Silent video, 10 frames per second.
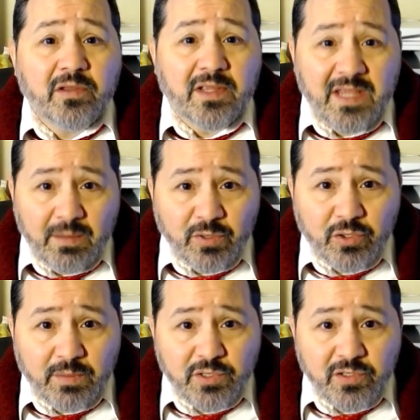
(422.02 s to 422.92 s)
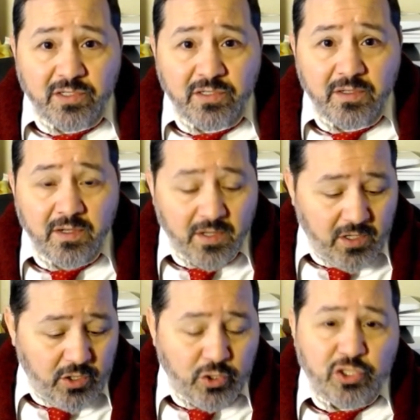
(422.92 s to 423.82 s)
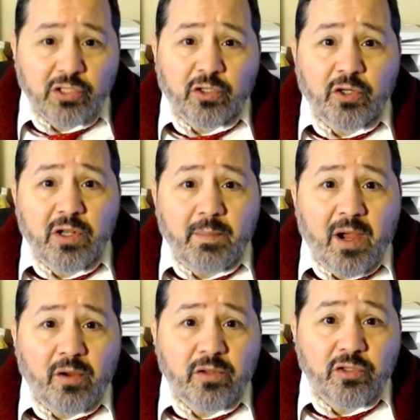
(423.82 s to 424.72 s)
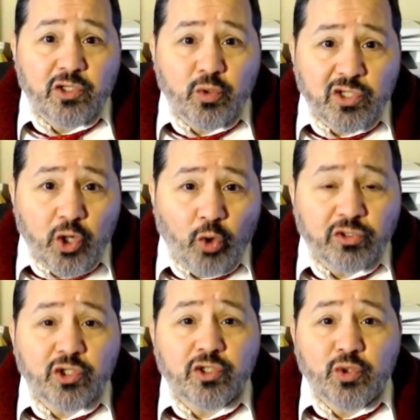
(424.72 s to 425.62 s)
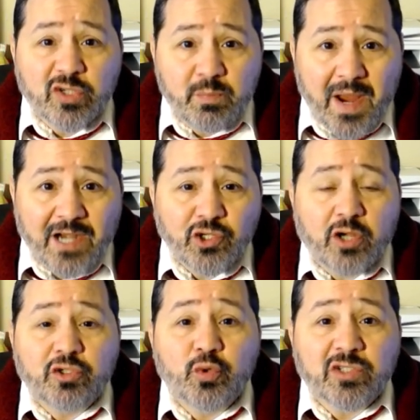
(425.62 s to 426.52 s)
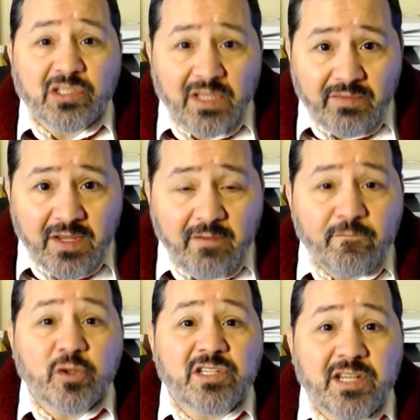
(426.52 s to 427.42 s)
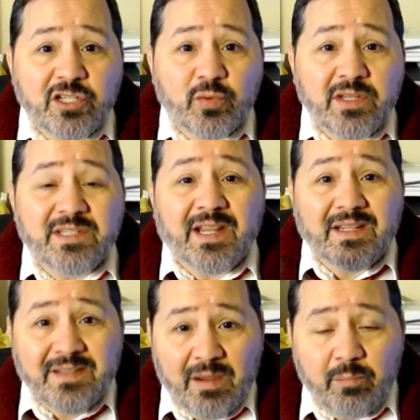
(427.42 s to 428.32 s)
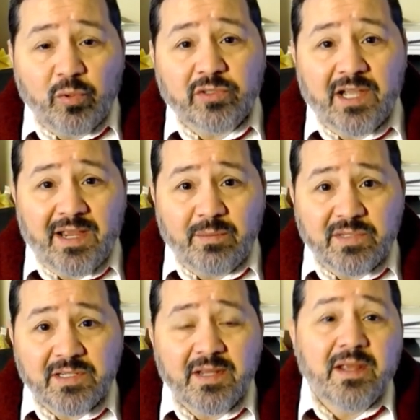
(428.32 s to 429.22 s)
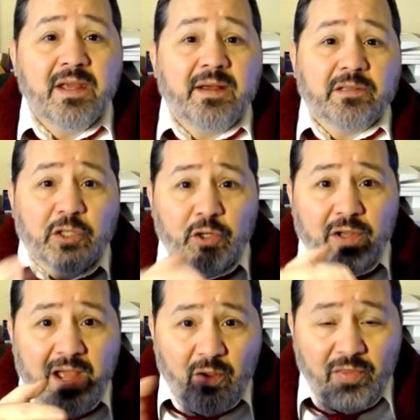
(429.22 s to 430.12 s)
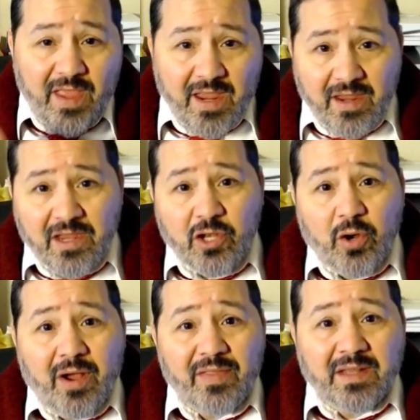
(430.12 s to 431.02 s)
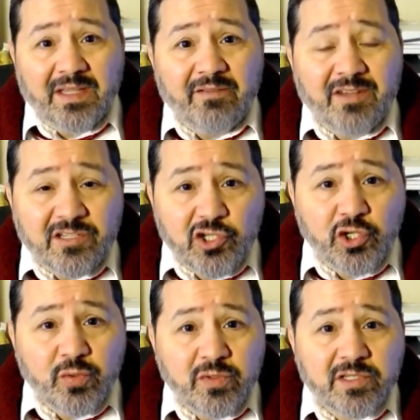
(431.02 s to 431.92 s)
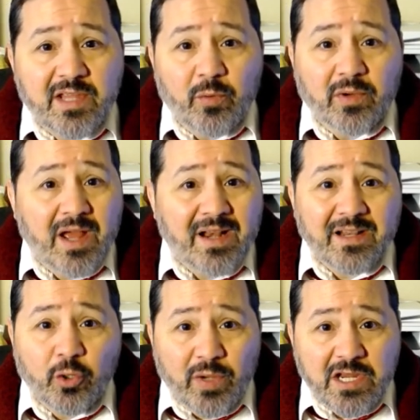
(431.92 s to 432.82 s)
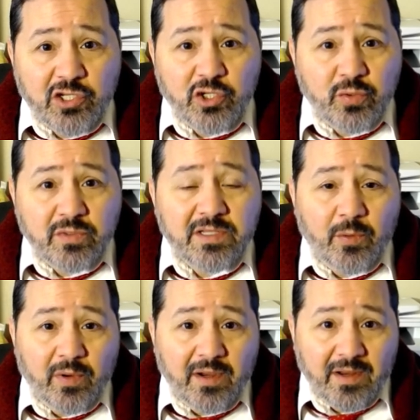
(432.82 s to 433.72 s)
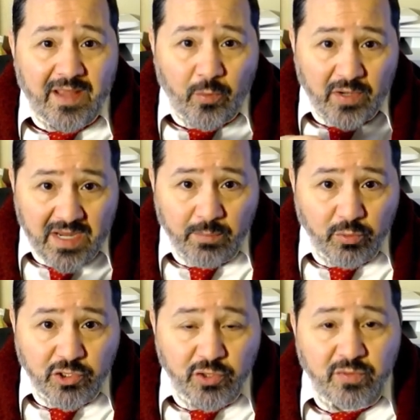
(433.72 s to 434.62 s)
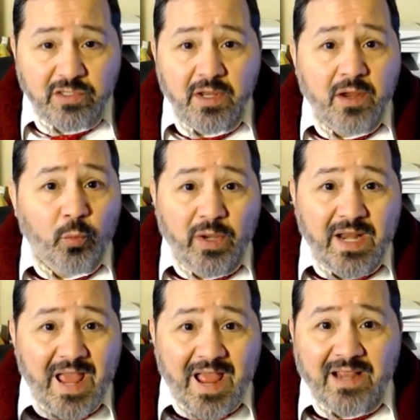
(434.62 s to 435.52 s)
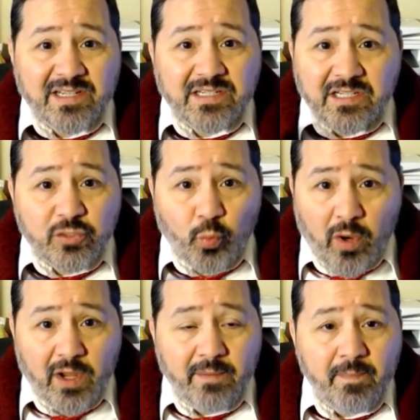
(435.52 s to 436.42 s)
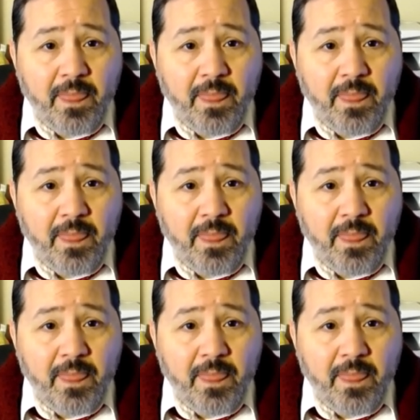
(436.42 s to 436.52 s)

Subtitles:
the Hebrew scriptures. You should learn about Jewish culture, Jewish backdrop, Jewish living, first century, Second Temple times. Learn how they lived as Jews. They were not Greek Jews. They were Hebrew Jews. Read Acts 6:1.